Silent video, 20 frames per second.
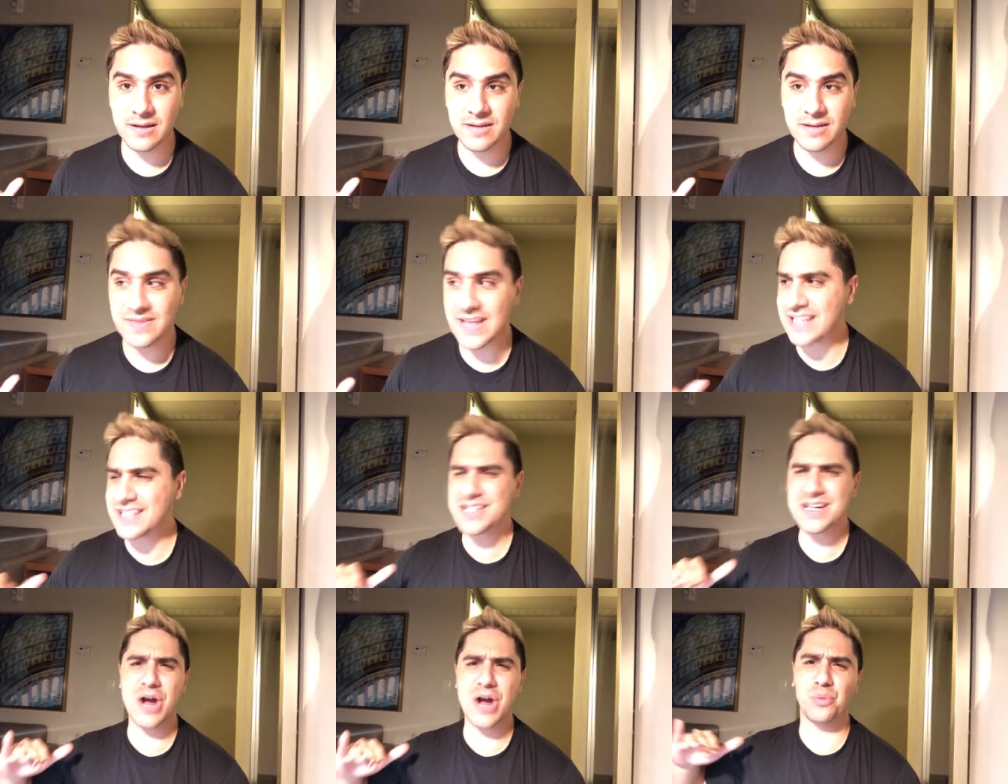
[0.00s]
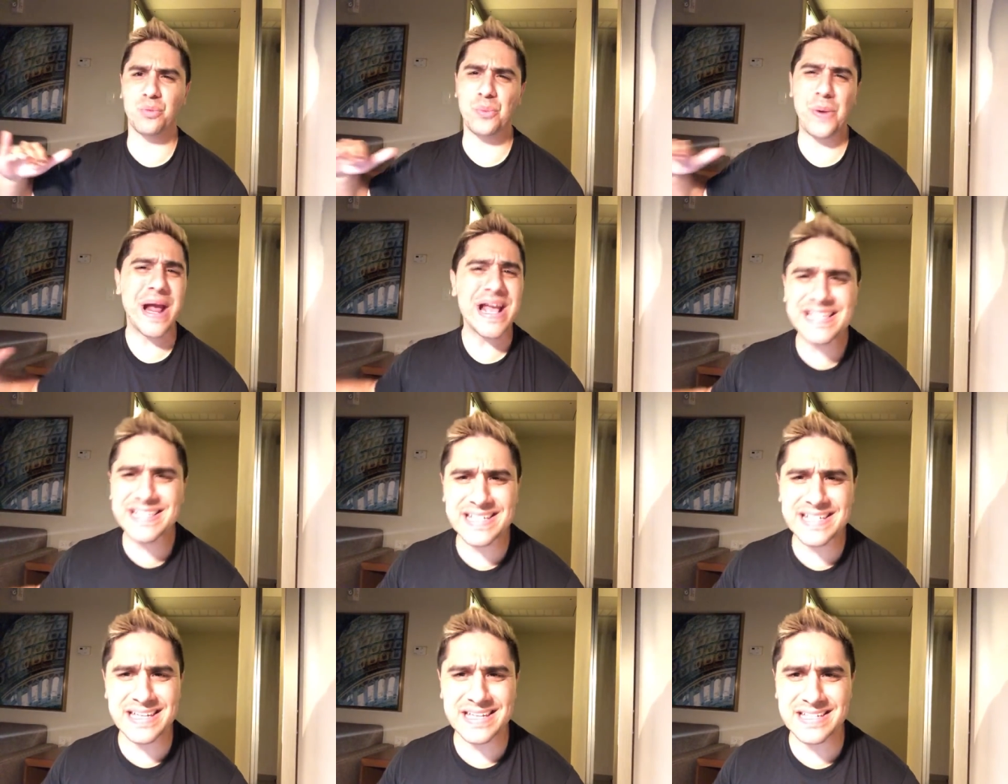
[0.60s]
That's not
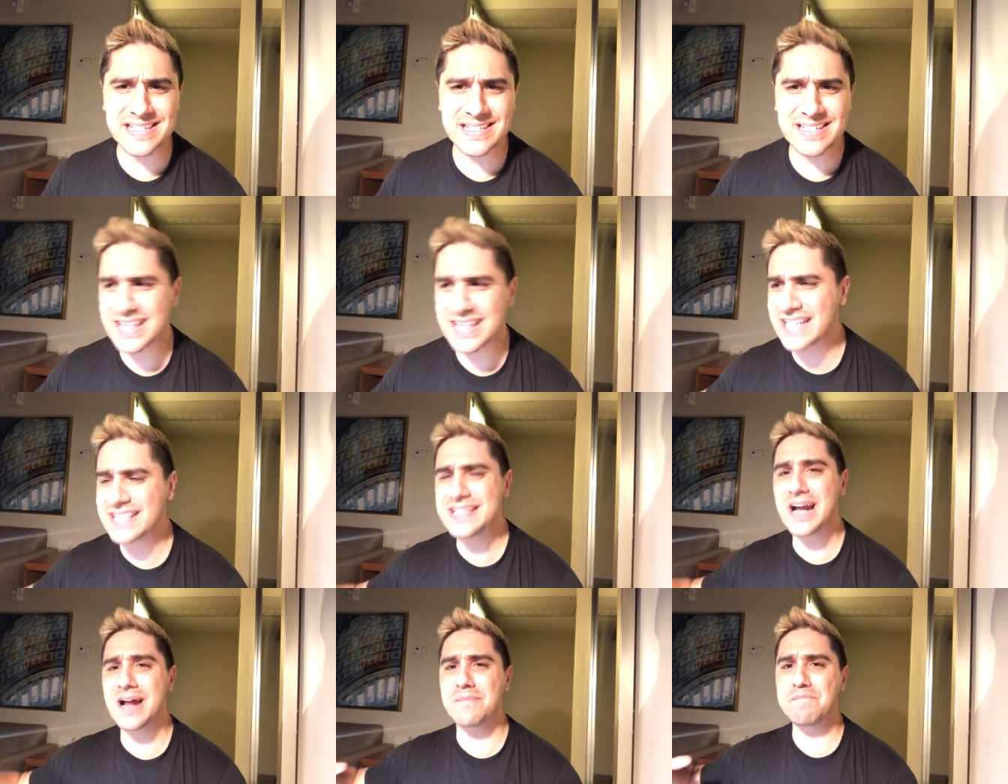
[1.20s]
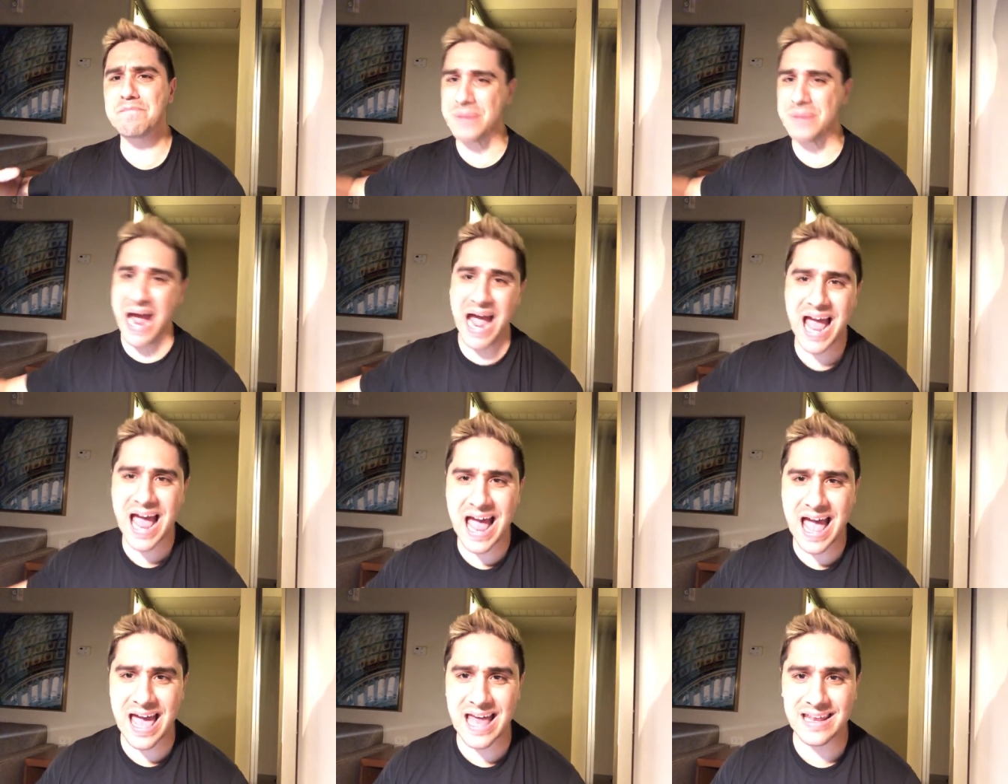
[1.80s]
racist. That's not
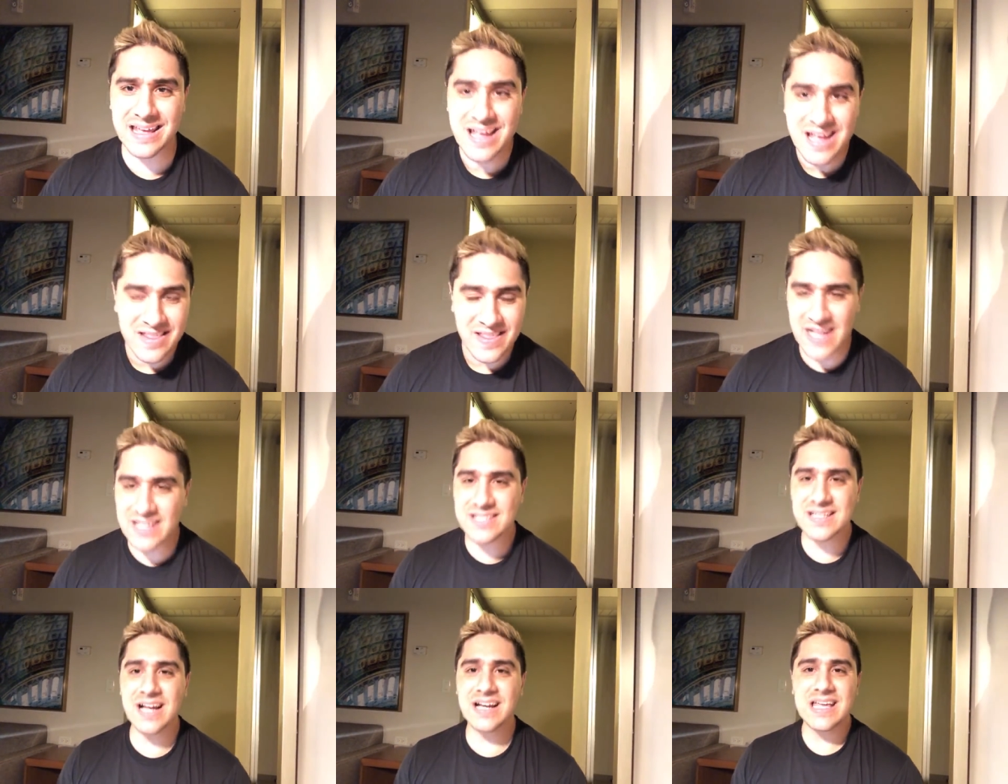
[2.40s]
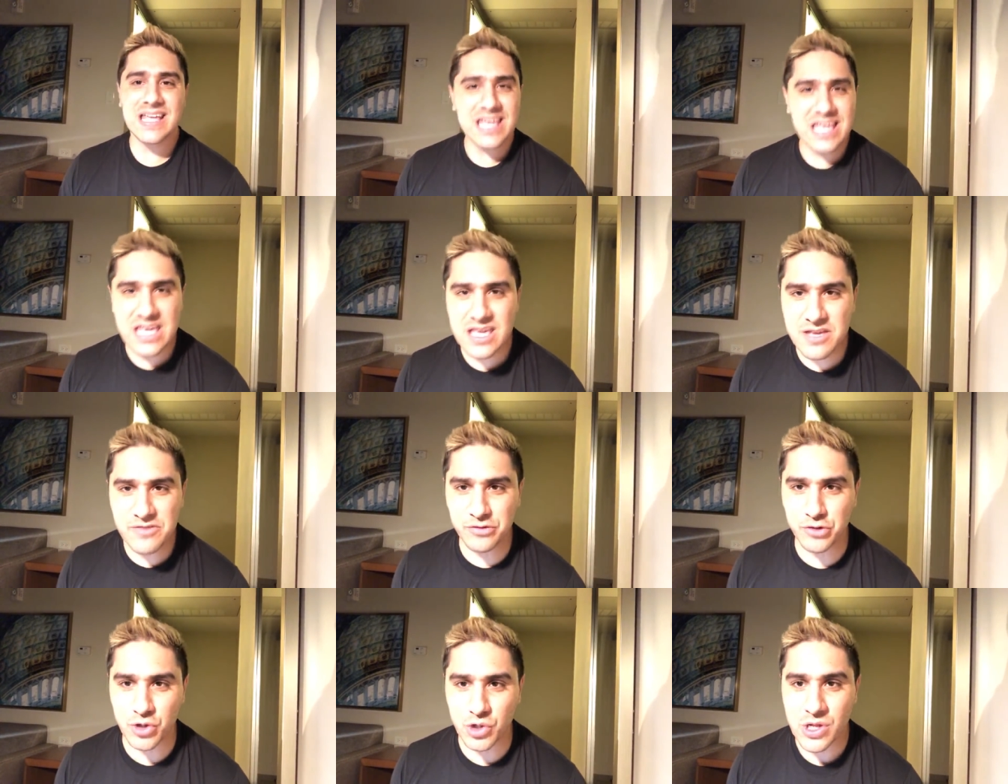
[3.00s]
bad. That's not
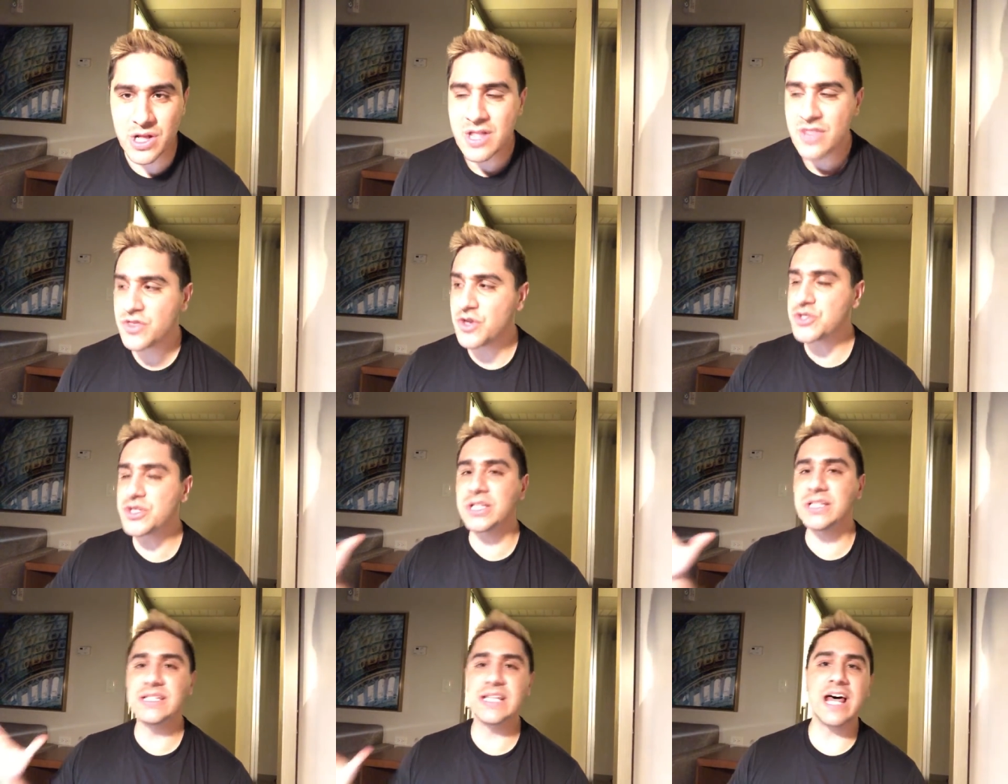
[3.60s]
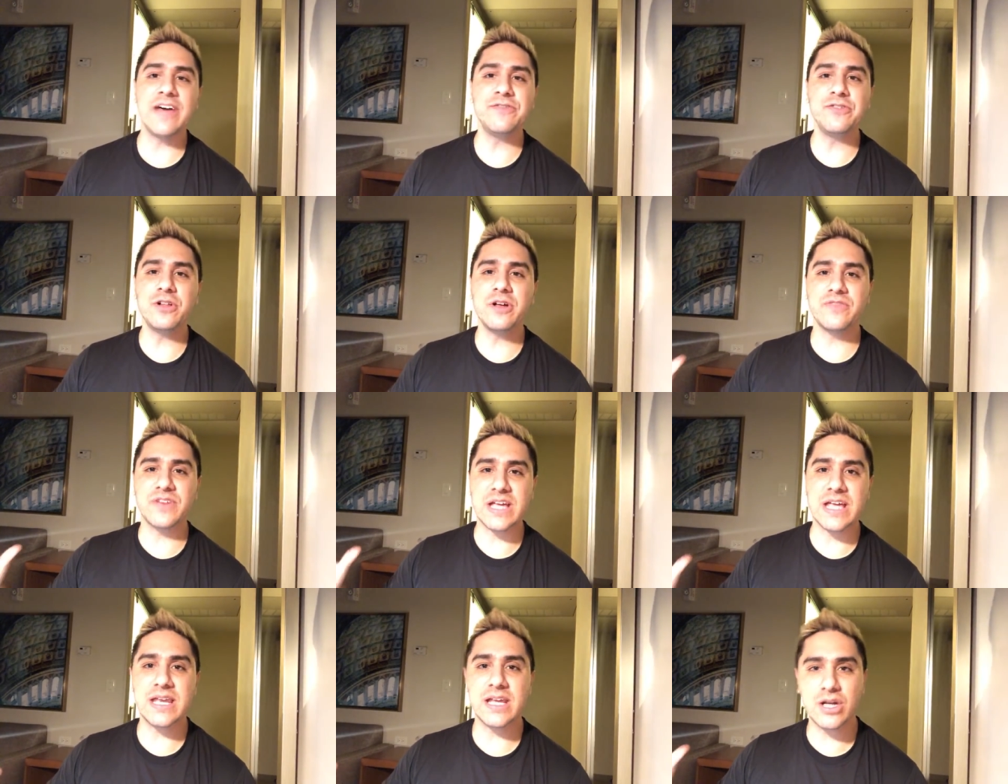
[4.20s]
evil. There's a level
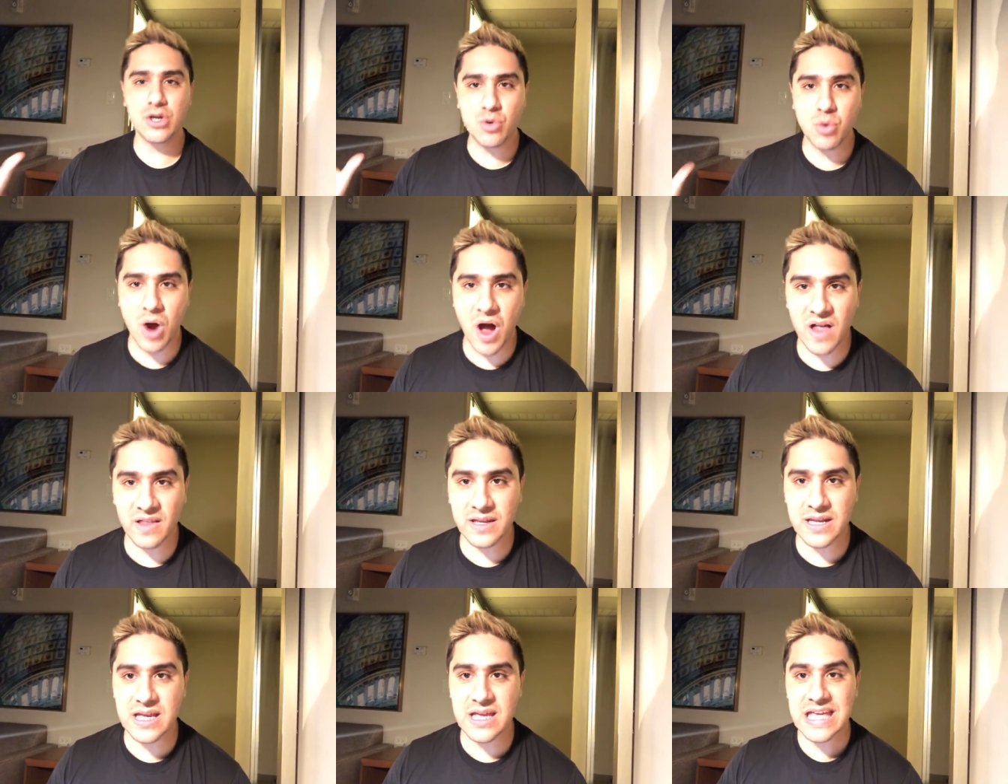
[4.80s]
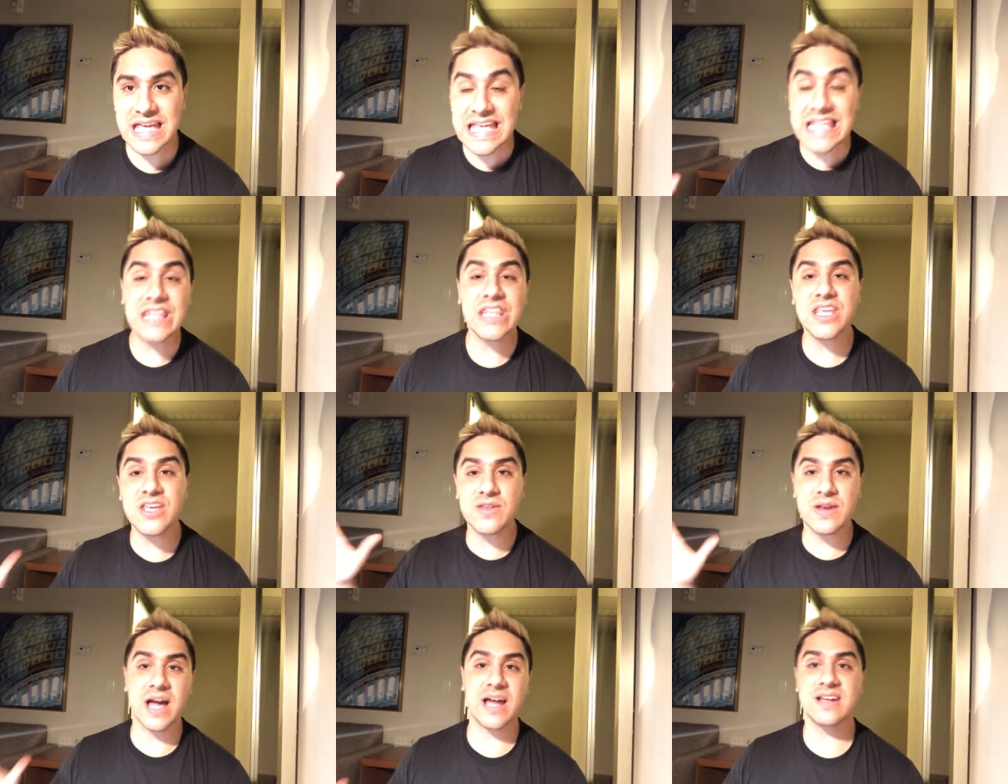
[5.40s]
of inequality in the
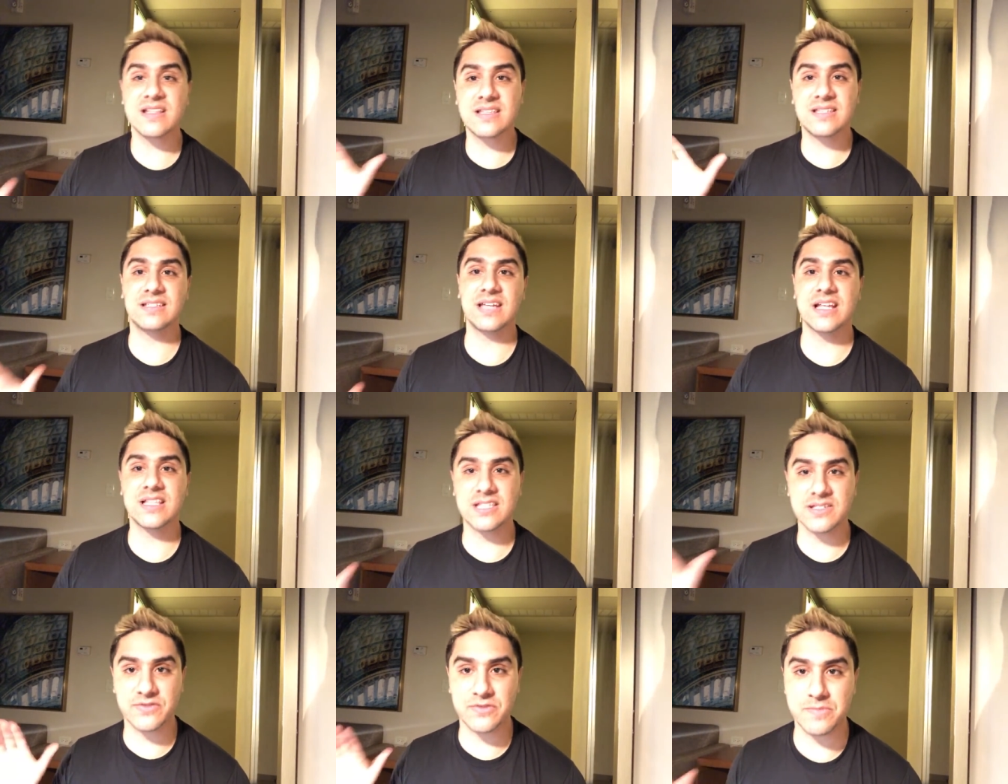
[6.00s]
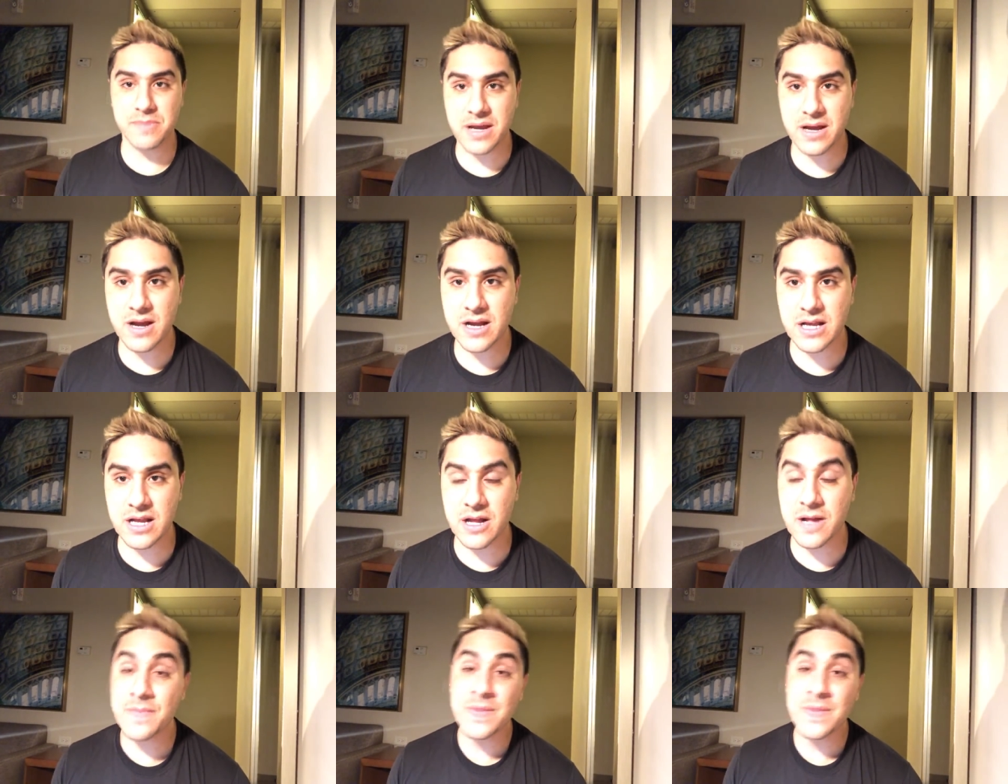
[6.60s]
United States of America